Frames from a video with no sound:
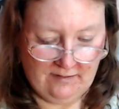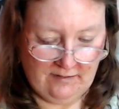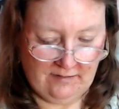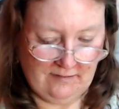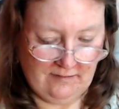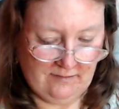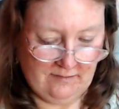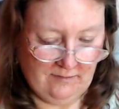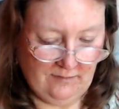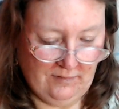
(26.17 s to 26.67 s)

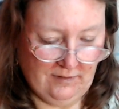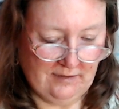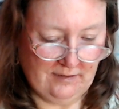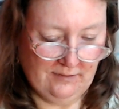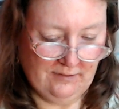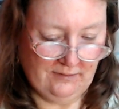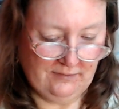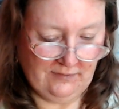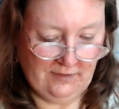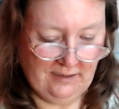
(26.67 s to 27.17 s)
What do
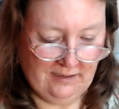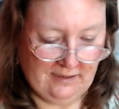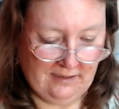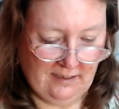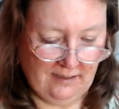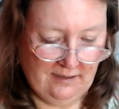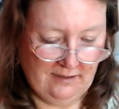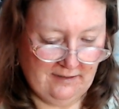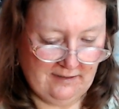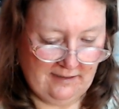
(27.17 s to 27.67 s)

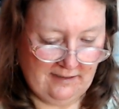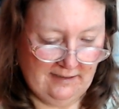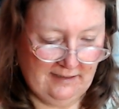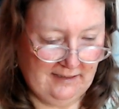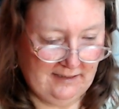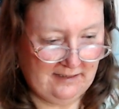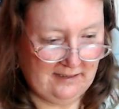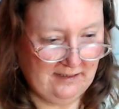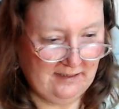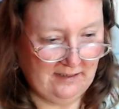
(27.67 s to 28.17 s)
Virgos need
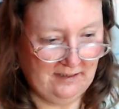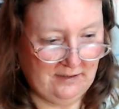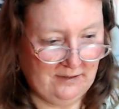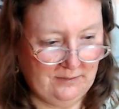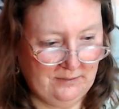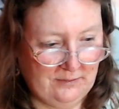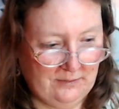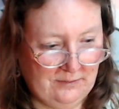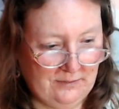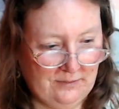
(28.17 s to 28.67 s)
to know
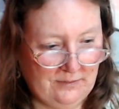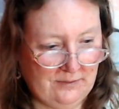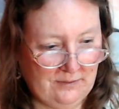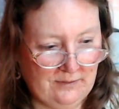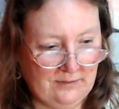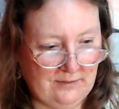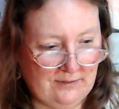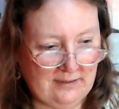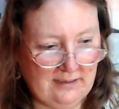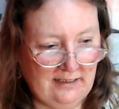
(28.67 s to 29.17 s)

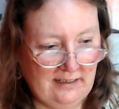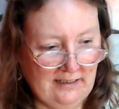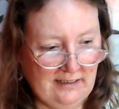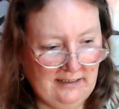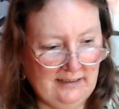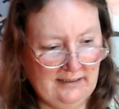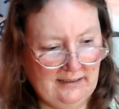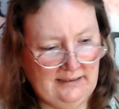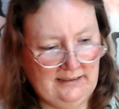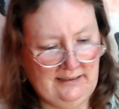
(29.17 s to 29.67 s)

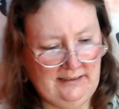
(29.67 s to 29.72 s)
today?